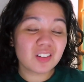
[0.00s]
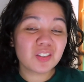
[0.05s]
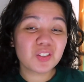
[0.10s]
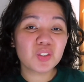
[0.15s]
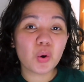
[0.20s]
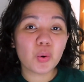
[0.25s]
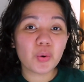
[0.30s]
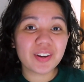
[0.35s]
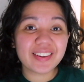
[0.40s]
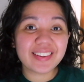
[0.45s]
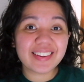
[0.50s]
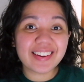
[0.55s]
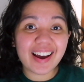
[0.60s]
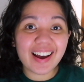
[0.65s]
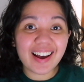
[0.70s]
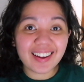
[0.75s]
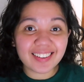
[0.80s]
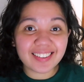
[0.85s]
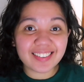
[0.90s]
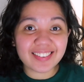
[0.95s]
So
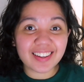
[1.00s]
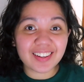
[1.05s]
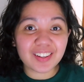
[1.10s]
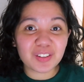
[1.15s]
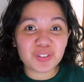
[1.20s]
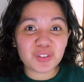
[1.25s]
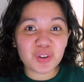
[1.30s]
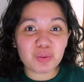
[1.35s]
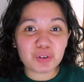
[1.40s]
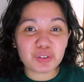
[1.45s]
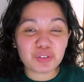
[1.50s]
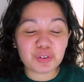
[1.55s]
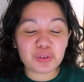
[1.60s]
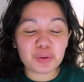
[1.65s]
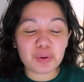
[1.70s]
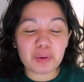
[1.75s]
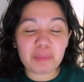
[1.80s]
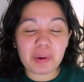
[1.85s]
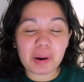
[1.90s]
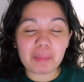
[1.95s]
yes, thank you so much for
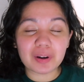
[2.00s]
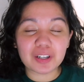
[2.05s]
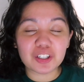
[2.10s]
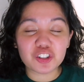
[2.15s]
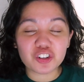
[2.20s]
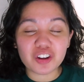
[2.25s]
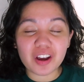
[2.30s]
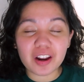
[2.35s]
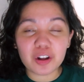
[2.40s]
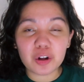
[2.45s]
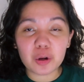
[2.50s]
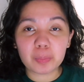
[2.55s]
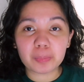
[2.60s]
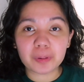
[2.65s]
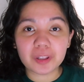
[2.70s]
swinging by my channel.